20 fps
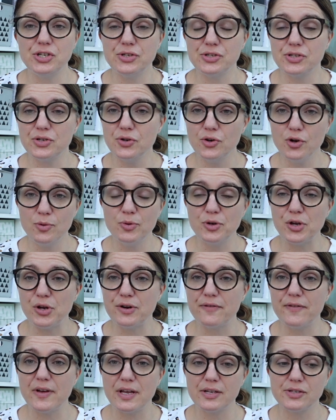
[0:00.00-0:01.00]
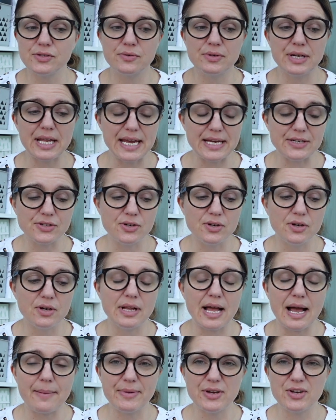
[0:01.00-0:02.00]
use a normal universal needle,
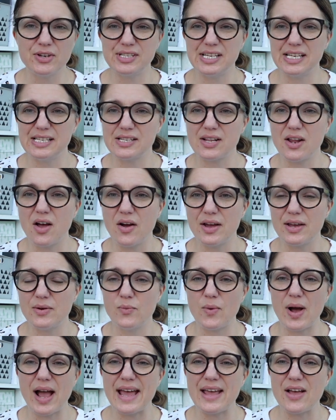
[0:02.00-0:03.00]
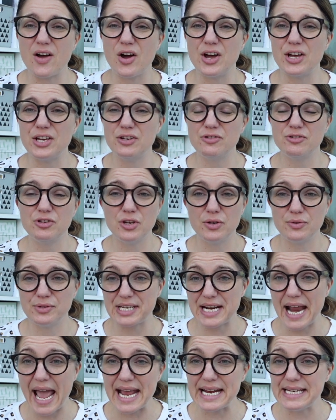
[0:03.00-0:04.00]
and because it's lightweight, I used
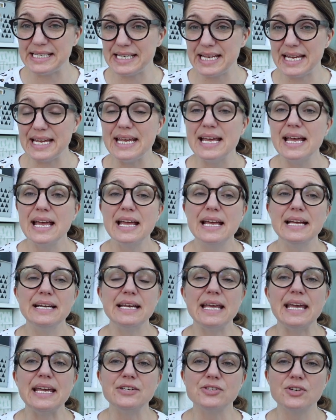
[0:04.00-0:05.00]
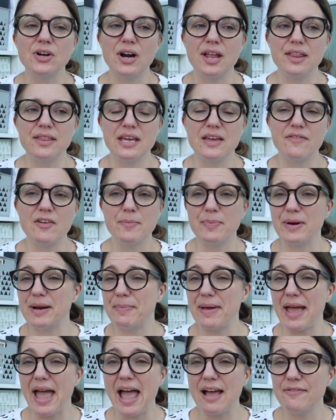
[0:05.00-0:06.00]
an 80 needle. I think if it had been a
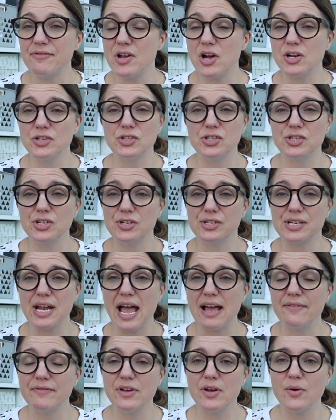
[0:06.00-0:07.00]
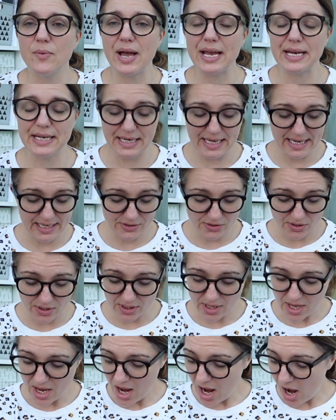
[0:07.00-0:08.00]
bit heavier, I just used a heavier weight
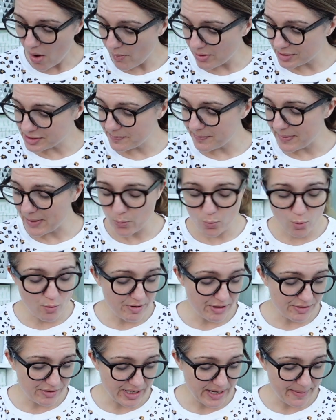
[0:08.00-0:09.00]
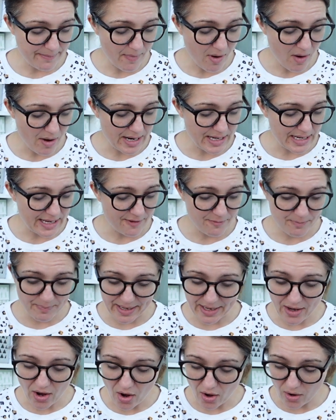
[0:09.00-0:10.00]
needle. I was a bit worried that it might leave
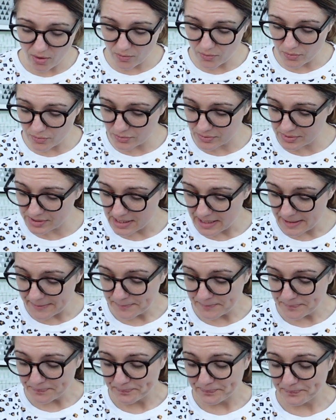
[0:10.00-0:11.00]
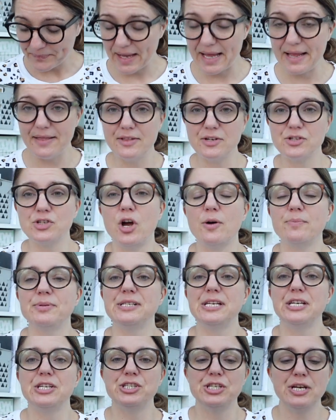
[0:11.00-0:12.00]
big holes in the top
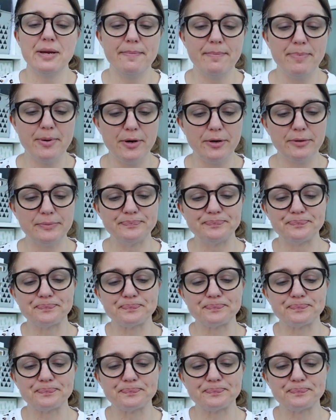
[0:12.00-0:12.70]
stitching, but